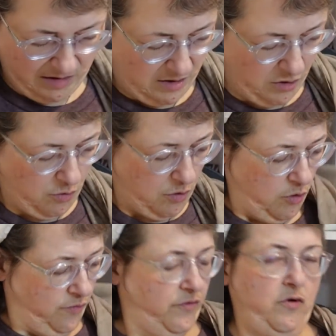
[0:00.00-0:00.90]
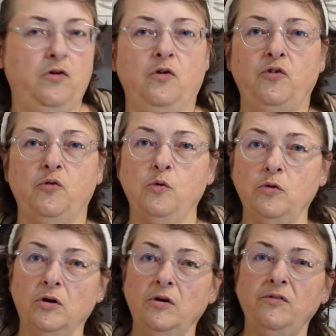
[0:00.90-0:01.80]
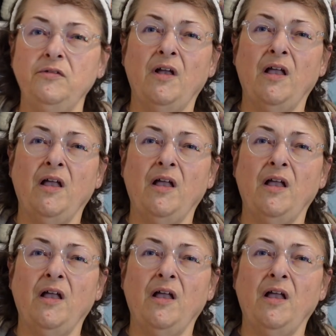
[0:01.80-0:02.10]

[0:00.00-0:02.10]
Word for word: you know, over your shoulders,